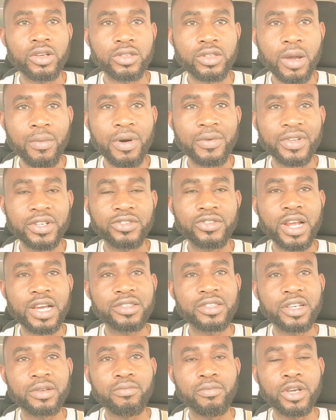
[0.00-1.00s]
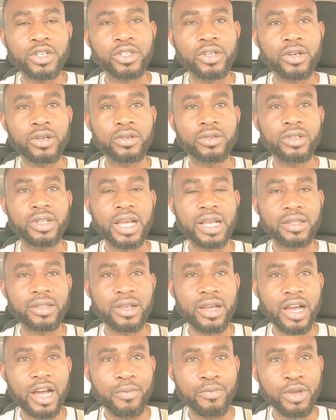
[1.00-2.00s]
some of the drastic measures that
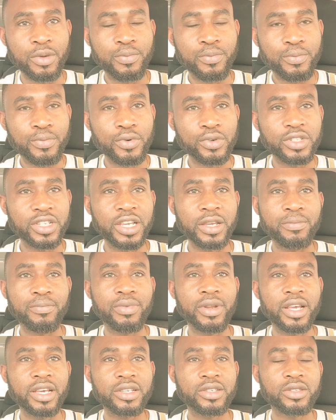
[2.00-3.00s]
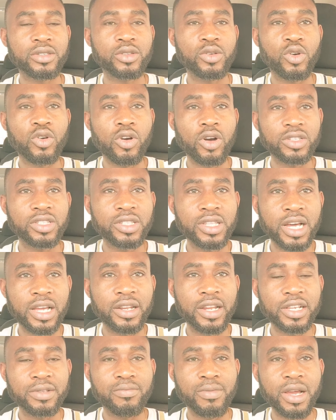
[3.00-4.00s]
have been put in place to cut
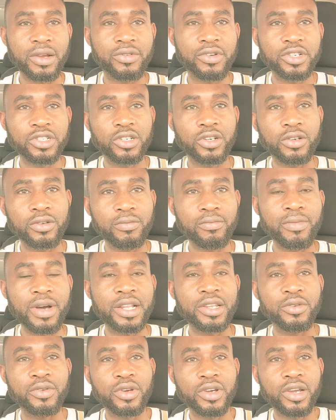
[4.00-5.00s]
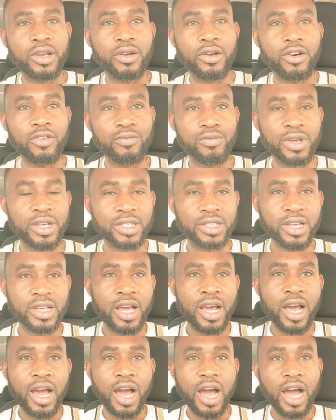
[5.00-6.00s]
down net migration by the UK government
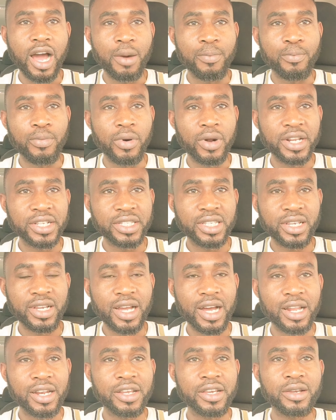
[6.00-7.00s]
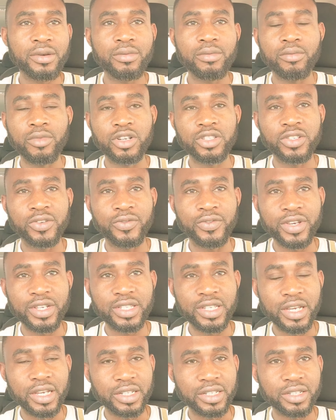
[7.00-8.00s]
are politically
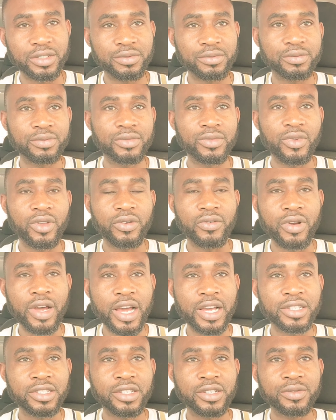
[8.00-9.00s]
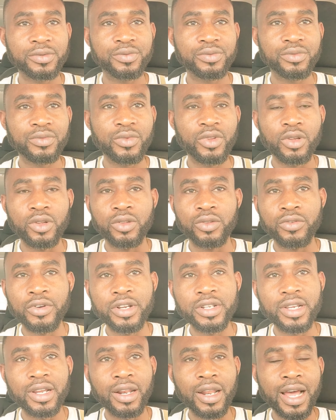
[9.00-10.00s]
motivated, right?
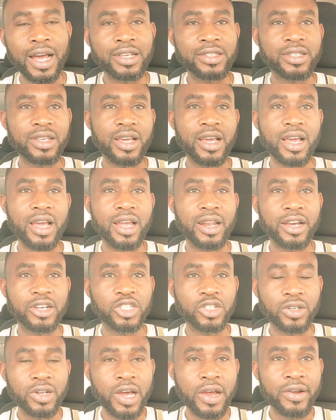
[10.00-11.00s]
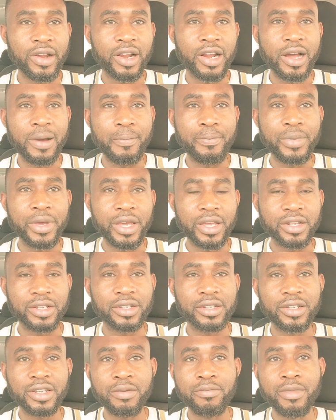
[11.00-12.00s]
During the last electionary
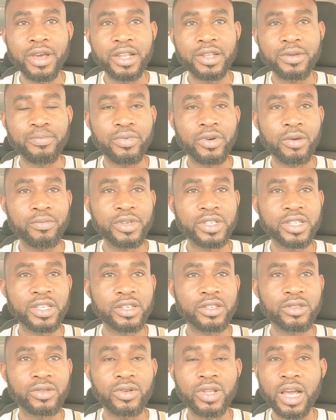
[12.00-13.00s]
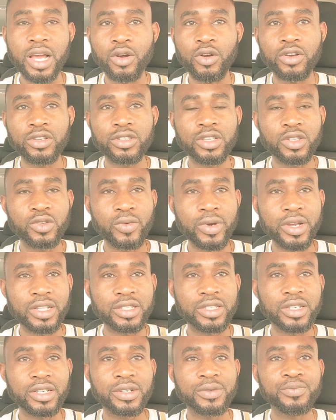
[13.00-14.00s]
campaign, they made promises to their
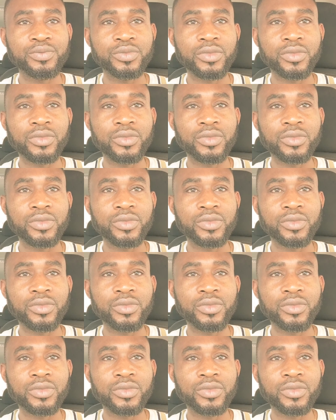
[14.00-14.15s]
constituents,